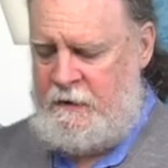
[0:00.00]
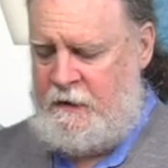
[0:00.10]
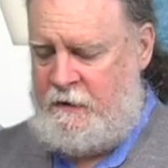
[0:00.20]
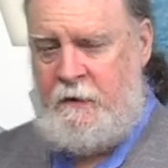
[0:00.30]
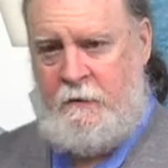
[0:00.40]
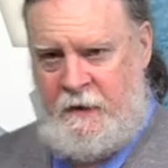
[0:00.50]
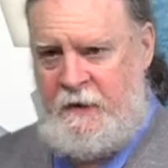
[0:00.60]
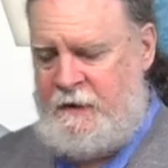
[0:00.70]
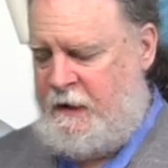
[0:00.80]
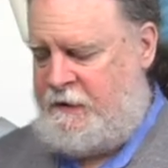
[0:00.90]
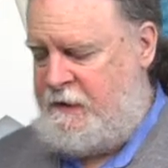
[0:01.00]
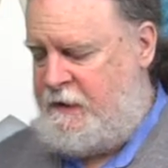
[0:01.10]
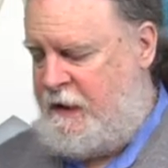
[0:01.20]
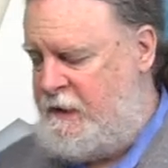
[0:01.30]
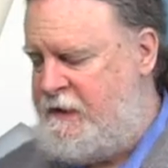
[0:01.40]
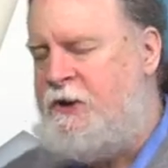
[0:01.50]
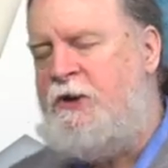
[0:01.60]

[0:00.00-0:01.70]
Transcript: to, to things such as these, it